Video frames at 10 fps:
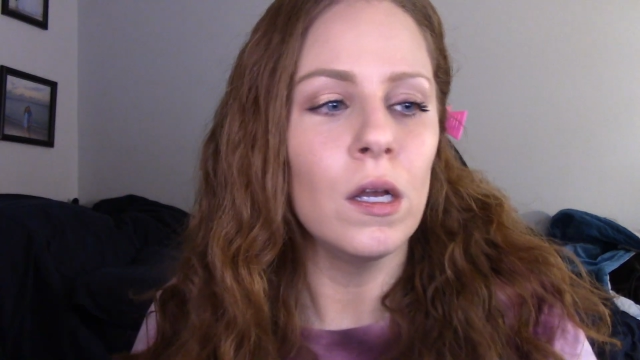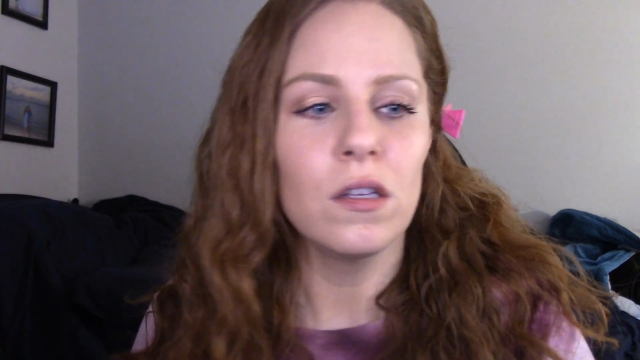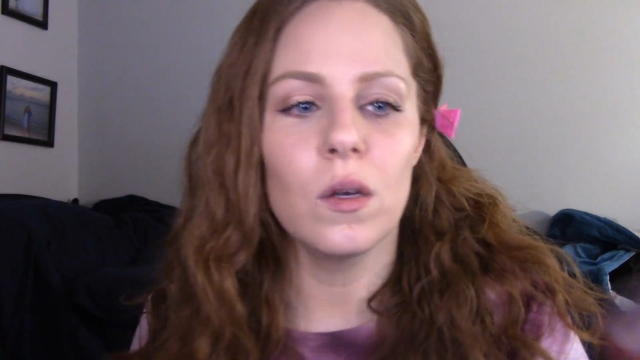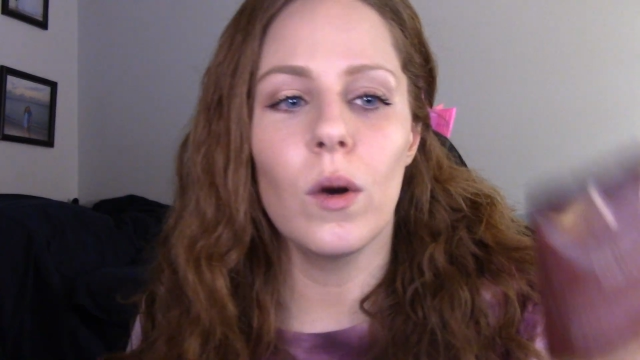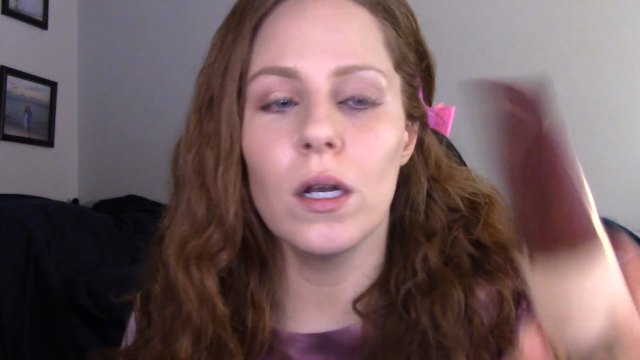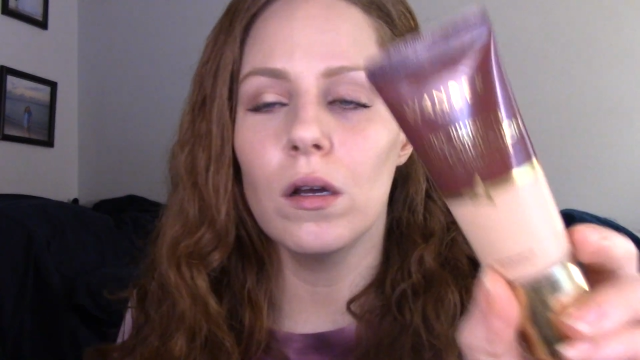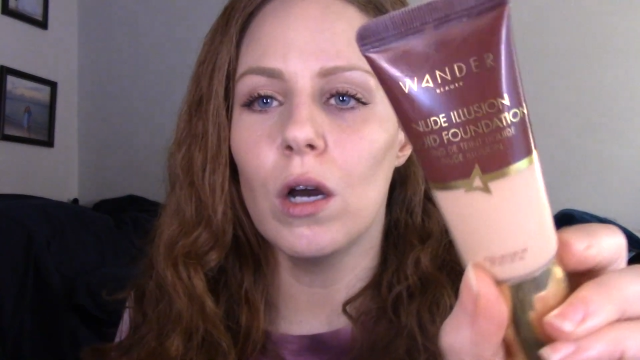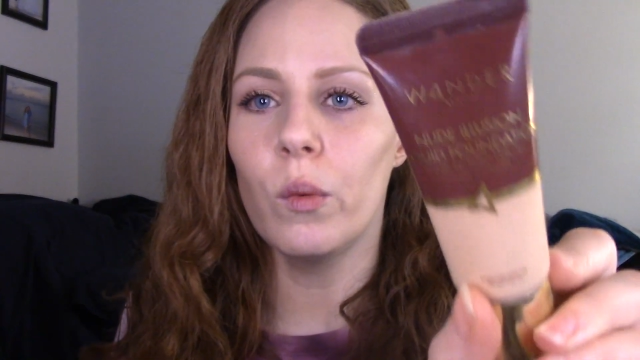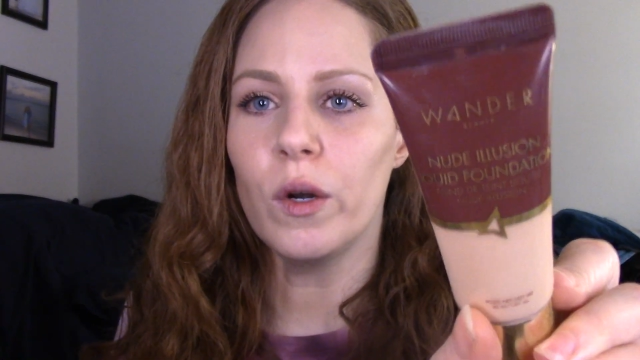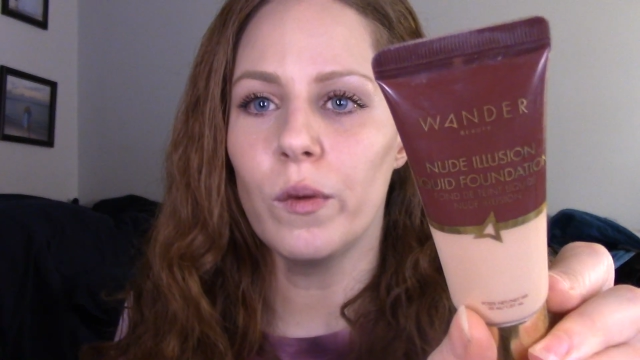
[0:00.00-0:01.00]
So we're going to
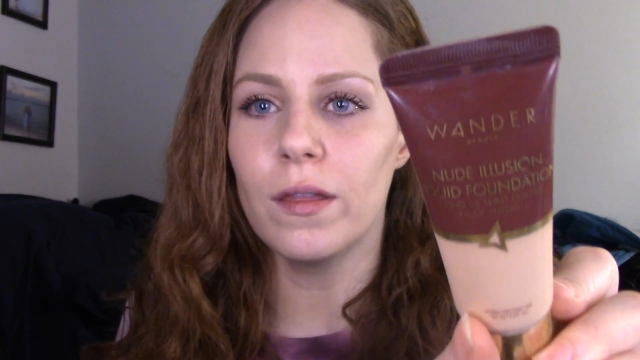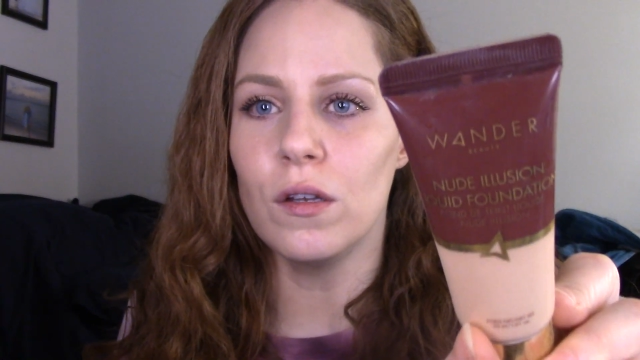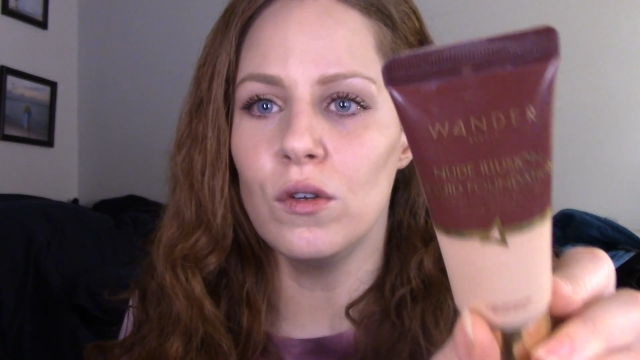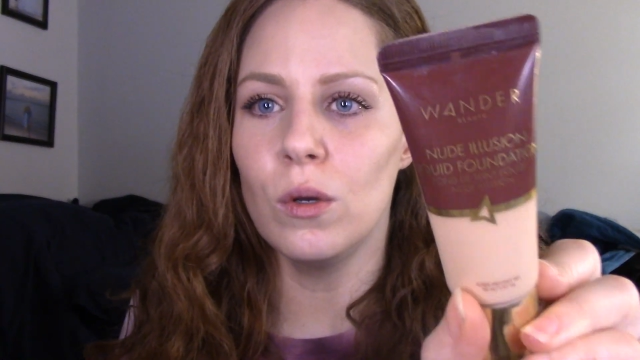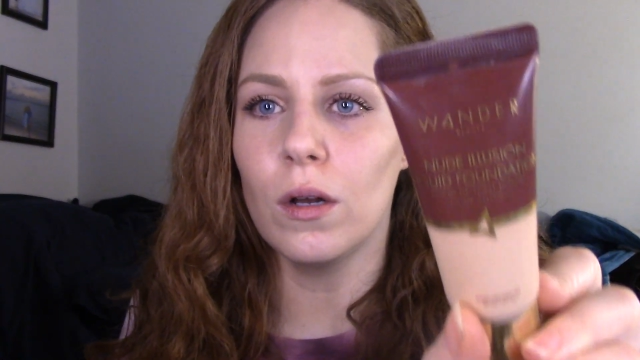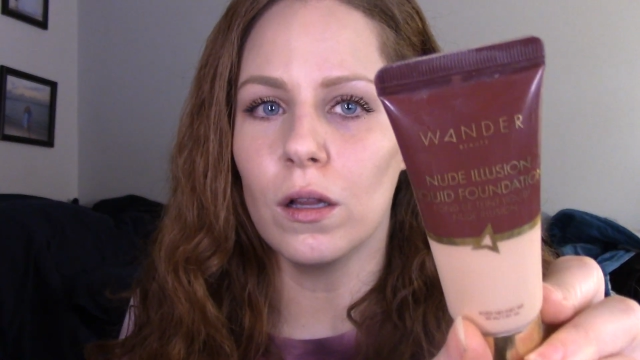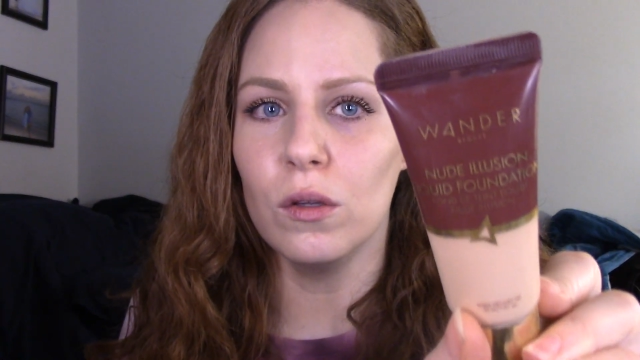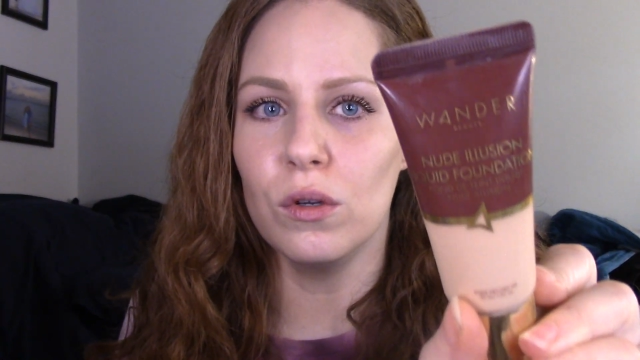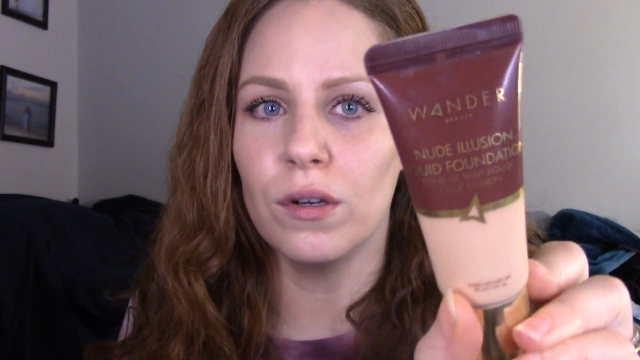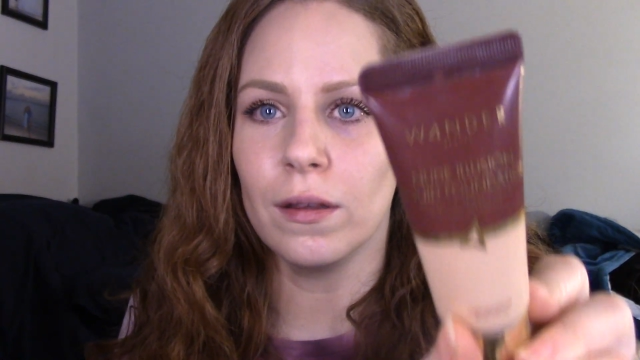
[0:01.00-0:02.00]
go in with the Nude
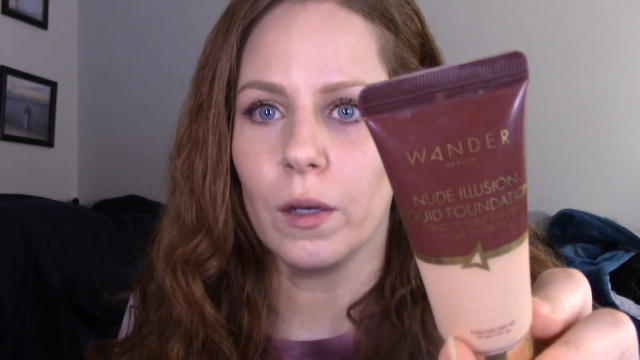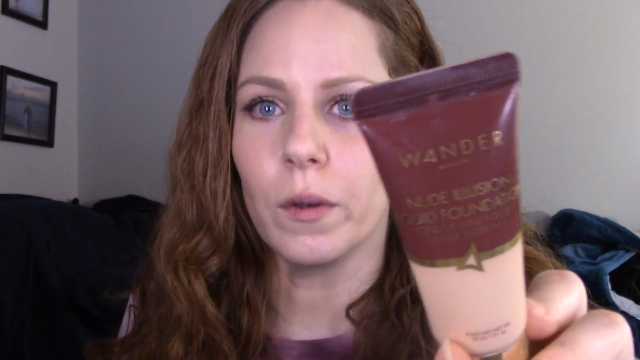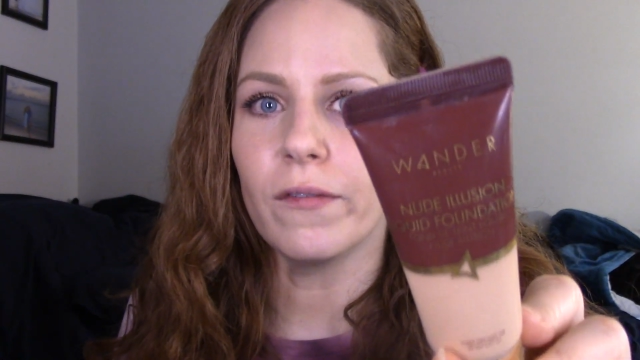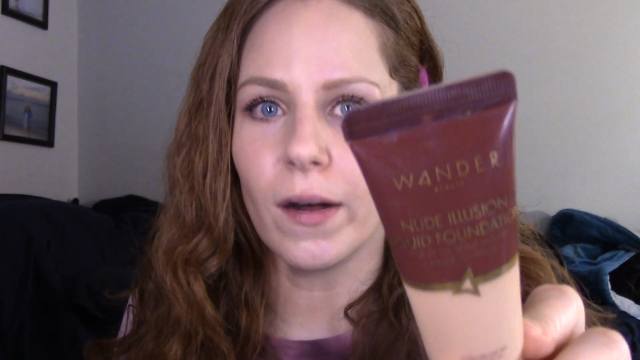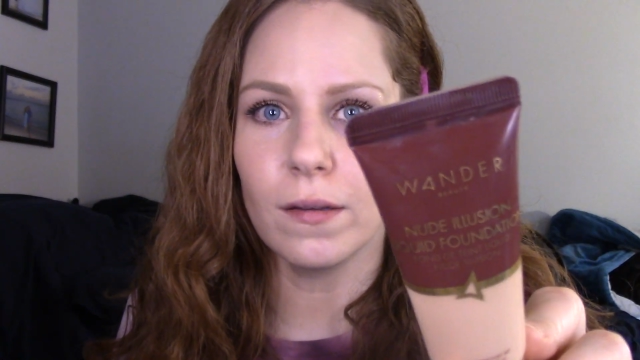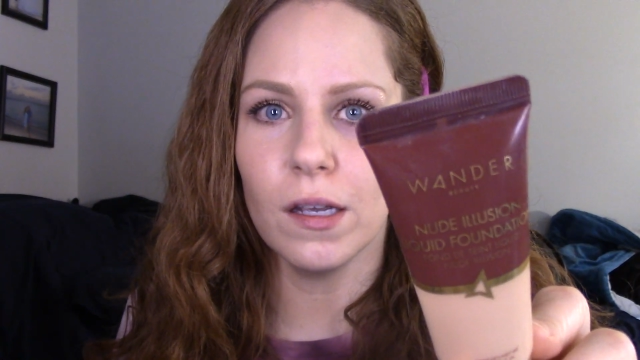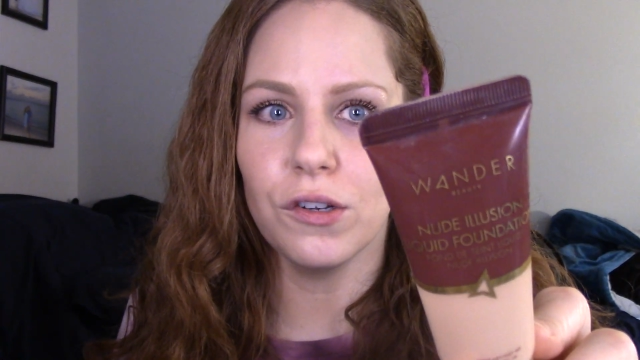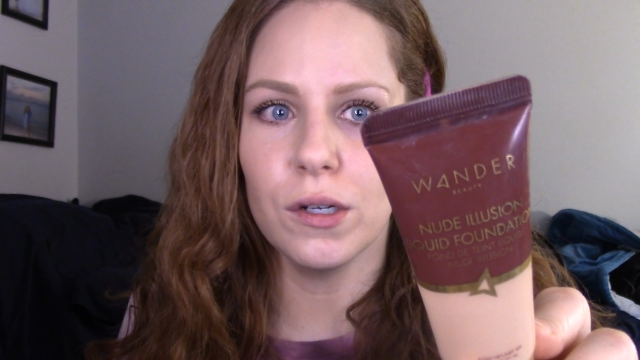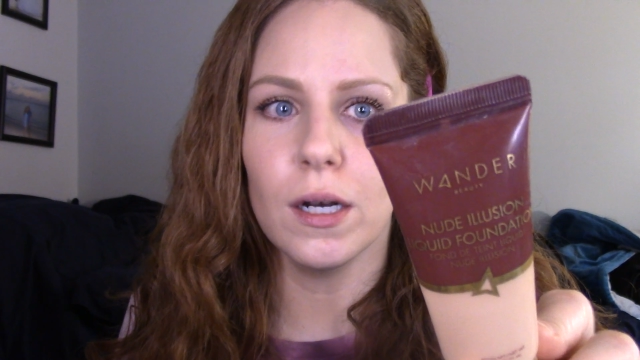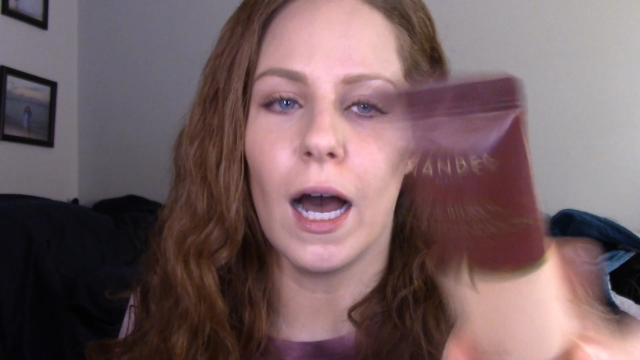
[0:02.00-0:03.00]
Illusion Liquid Foundation.